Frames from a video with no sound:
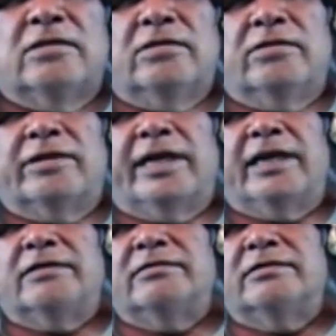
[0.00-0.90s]

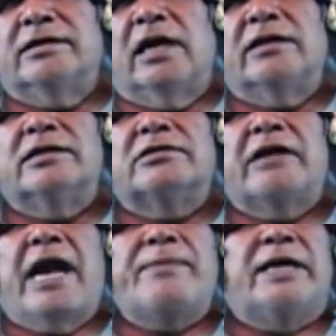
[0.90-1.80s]
Okay, now this
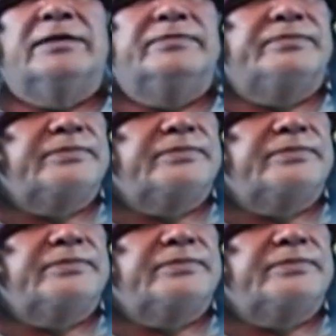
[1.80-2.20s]
grandma,